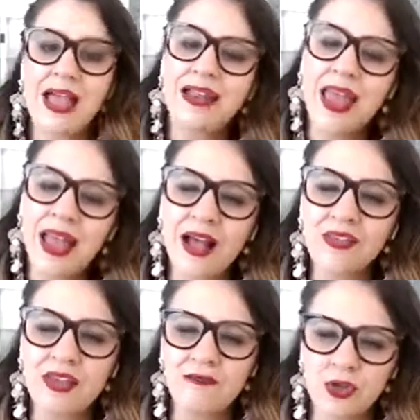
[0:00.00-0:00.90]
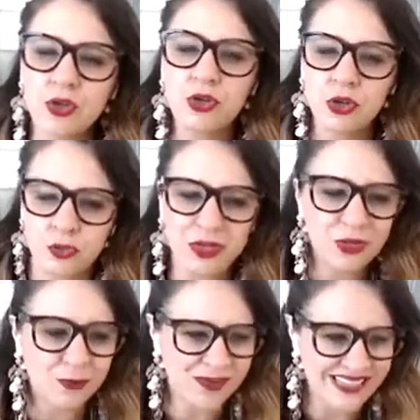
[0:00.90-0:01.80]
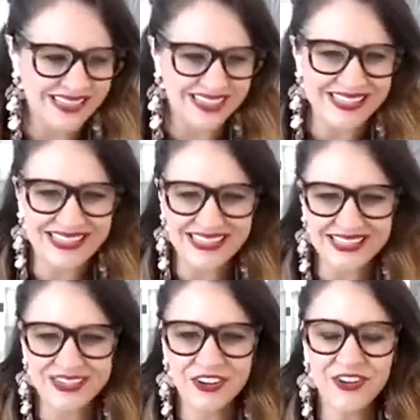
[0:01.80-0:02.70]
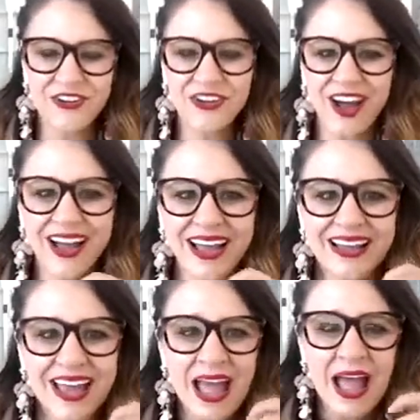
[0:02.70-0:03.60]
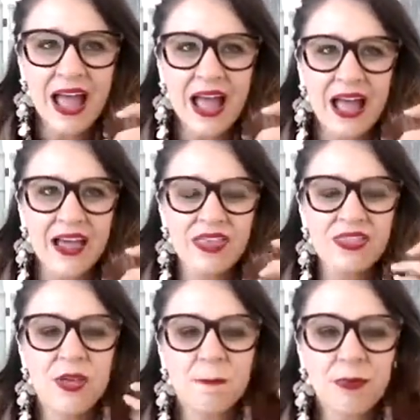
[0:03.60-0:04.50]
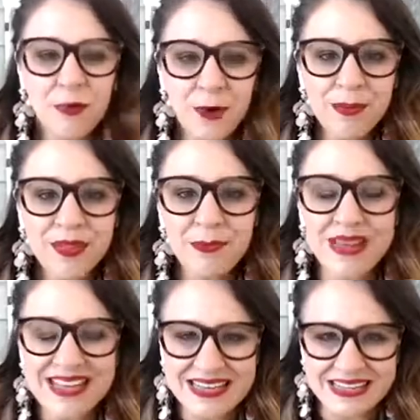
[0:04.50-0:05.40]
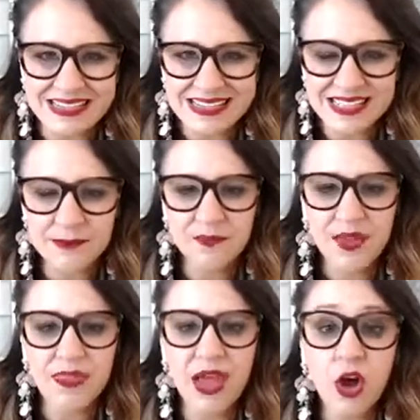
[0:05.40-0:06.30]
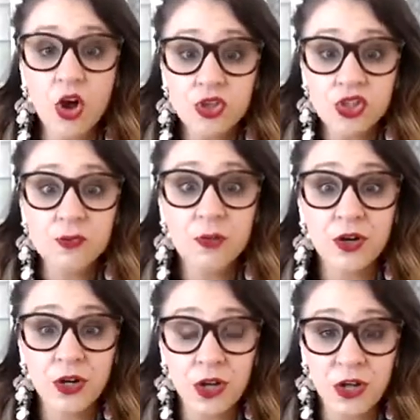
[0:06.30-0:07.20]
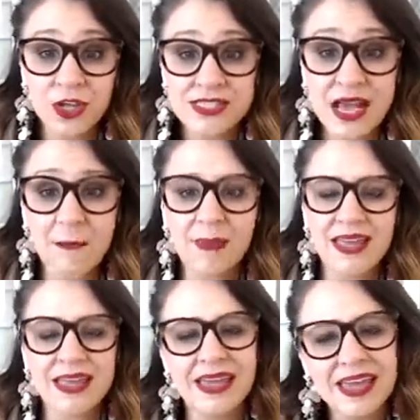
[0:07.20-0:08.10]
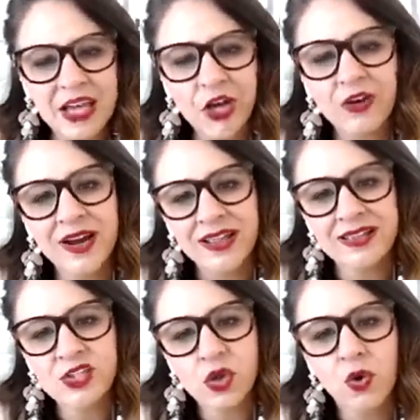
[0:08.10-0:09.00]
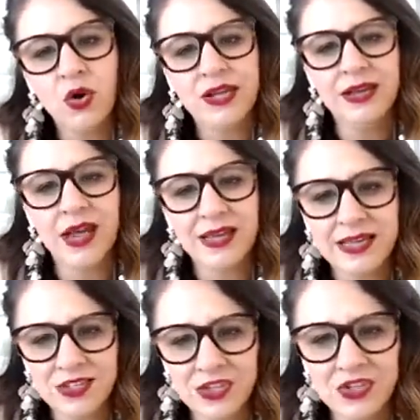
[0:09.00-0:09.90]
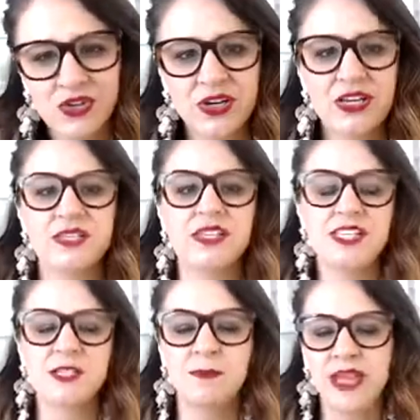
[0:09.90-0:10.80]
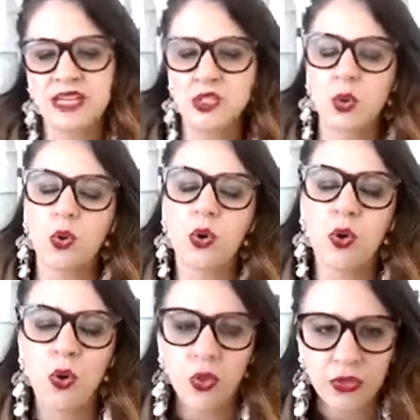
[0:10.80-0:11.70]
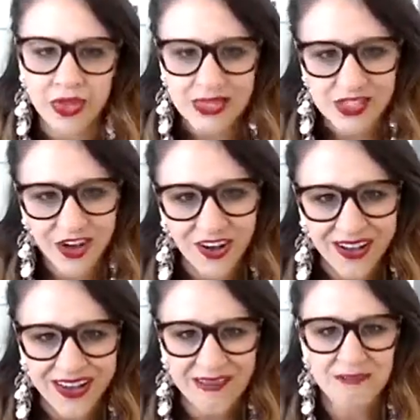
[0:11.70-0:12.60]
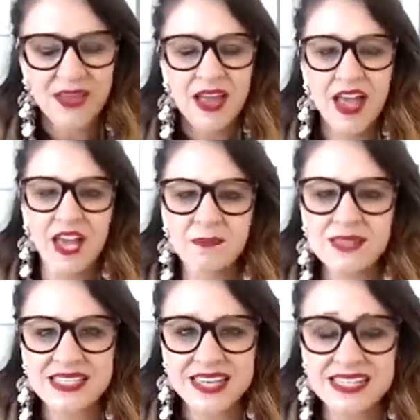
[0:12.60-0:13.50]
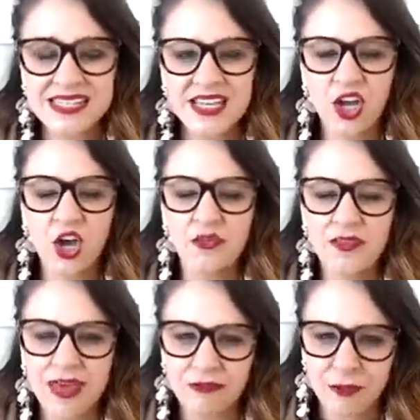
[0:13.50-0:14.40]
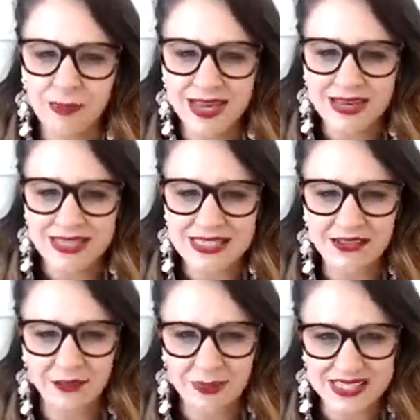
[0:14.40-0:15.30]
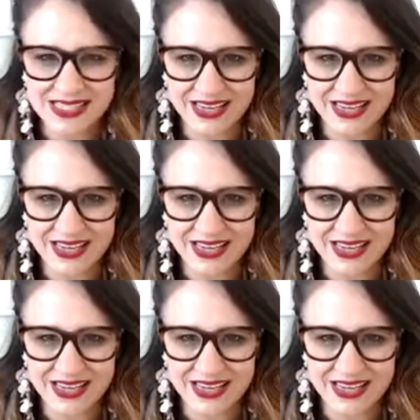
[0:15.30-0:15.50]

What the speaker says: and how they view you and your business. All right. The problem is that entrepreneurs are being incorrectly taught in our industry to spend all their time obsessing over that remaining 7%.